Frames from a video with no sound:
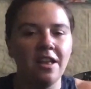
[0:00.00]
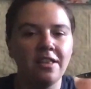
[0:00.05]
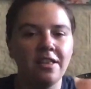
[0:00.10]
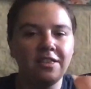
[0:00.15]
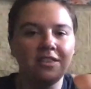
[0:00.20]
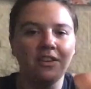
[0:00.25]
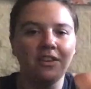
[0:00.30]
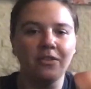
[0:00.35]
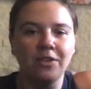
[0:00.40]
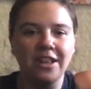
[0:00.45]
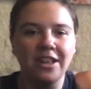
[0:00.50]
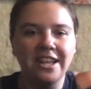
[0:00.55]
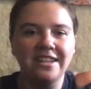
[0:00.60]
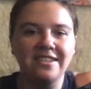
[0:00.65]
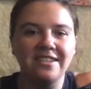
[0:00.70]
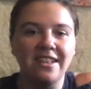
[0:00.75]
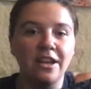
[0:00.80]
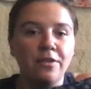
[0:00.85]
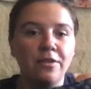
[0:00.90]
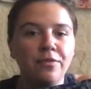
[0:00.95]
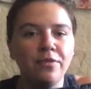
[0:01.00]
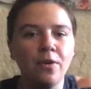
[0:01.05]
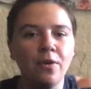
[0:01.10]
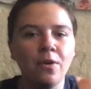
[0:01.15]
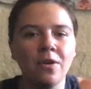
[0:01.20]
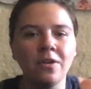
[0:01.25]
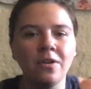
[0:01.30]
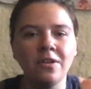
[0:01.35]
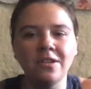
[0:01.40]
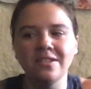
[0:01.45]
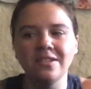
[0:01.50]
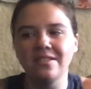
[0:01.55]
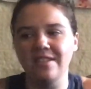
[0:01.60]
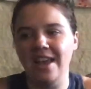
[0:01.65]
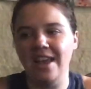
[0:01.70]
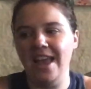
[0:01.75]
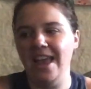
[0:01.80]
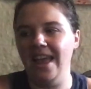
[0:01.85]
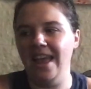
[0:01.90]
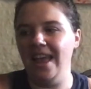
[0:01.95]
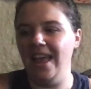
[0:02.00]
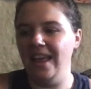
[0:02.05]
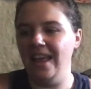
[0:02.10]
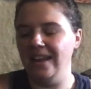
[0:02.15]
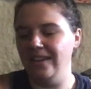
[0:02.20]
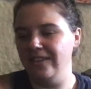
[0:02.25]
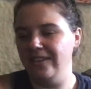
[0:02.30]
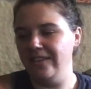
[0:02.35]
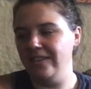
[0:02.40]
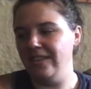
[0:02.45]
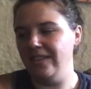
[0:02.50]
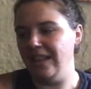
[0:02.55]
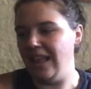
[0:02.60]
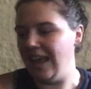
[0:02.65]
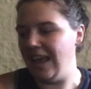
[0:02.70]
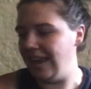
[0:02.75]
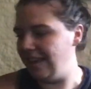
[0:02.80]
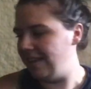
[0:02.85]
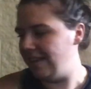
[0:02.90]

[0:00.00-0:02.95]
they're really into like florals and like